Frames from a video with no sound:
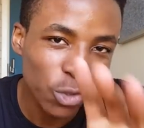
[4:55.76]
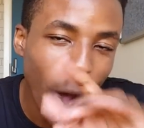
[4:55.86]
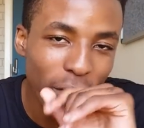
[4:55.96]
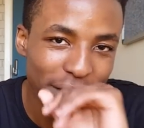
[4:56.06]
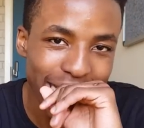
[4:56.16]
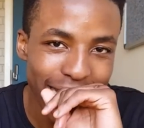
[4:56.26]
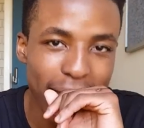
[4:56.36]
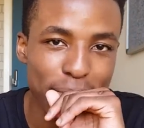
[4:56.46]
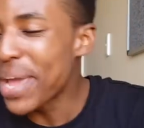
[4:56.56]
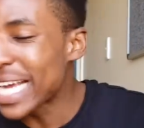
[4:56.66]
12
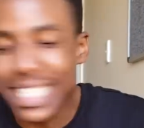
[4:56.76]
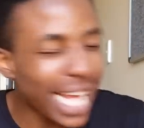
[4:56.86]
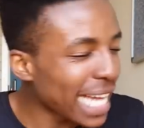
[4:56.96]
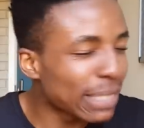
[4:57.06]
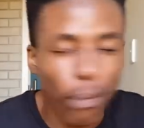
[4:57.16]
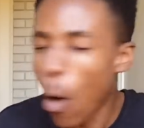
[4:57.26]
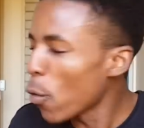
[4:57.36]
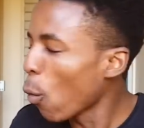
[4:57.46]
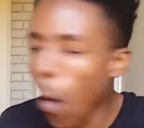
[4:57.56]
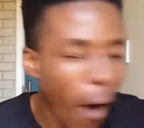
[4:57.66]
a.m. Big days,
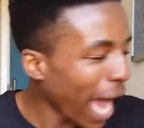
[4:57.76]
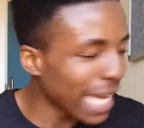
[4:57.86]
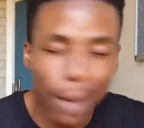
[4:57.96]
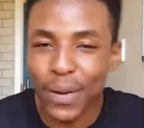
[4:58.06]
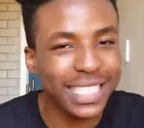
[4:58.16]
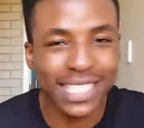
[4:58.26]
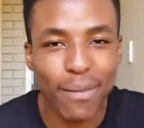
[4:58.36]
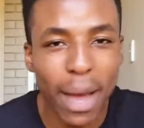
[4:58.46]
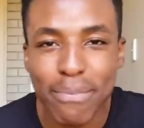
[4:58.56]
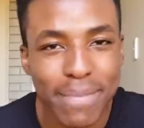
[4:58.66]
boy. Woo! Lapa
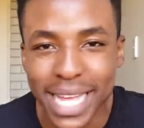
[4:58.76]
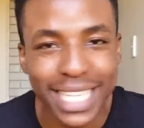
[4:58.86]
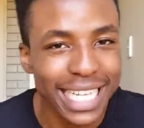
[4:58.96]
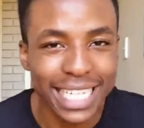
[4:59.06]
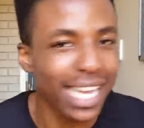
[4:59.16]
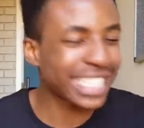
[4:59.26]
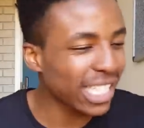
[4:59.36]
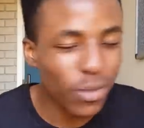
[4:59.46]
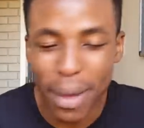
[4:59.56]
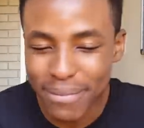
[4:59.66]
saba begig.
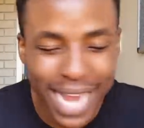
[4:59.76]
Sazuba